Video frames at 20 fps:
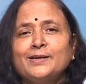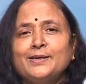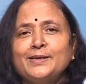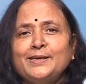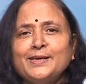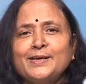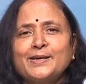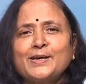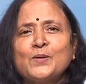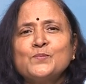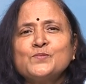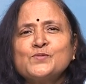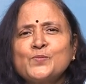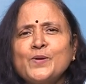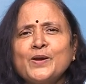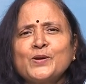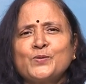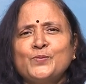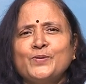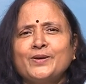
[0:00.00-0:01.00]
He comes
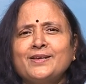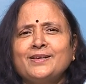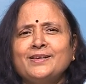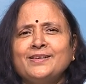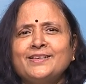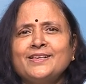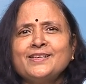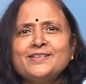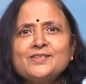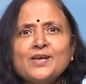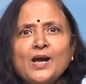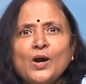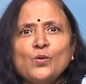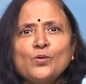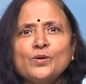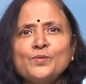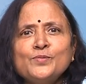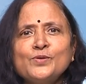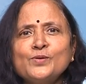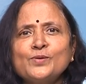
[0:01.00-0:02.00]
back quickly. Then said, how
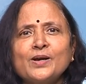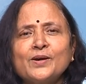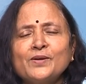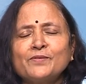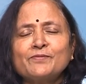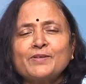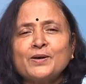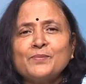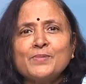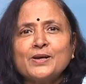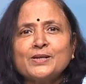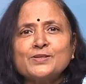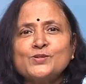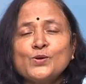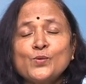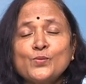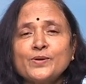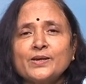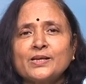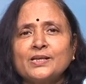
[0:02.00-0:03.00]
come you come back so
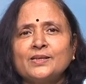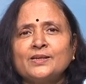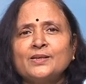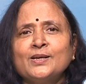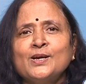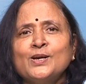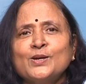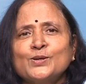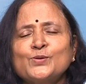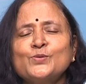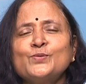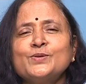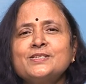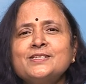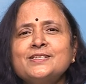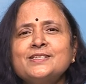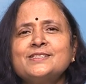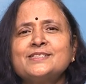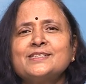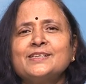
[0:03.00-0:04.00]
quickly? To which
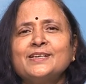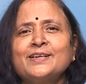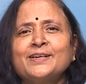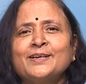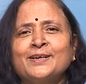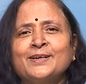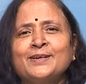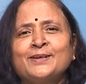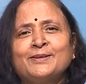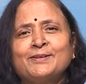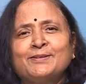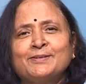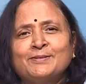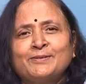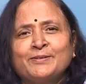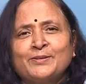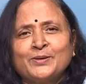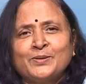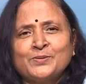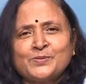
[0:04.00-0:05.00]
his
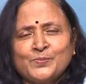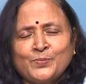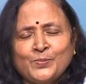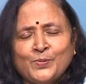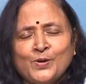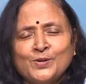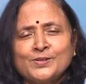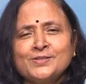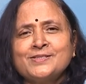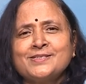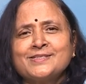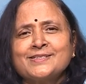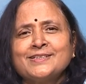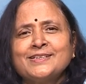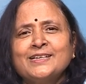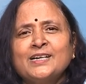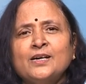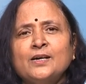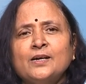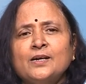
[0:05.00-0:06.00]
response,
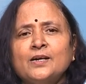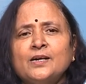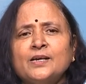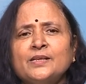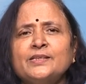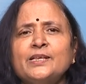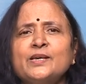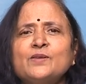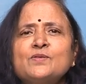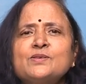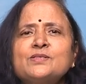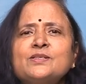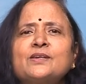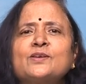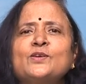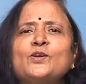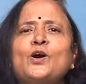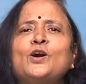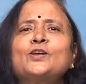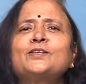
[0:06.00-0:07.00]
there was a
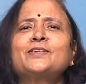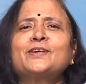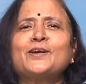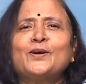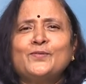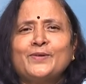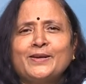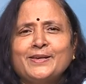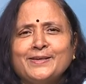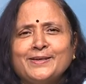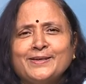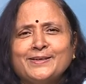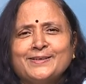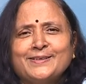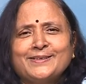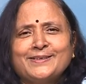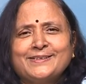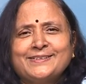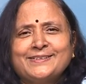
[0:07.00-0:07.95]
cloth covering it.